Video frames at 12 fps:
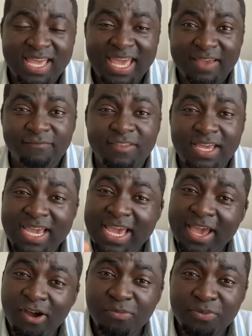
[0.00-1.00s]
if they
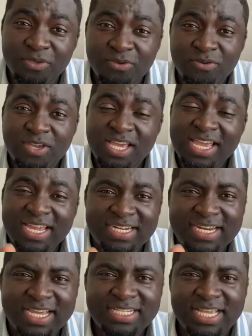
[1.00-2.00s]
help you,
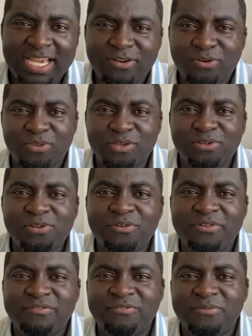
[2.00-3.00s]
they take all the
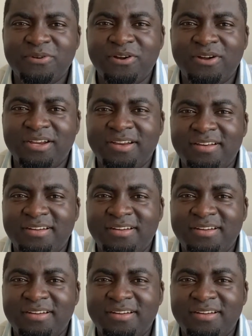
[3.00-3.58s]
glory from God.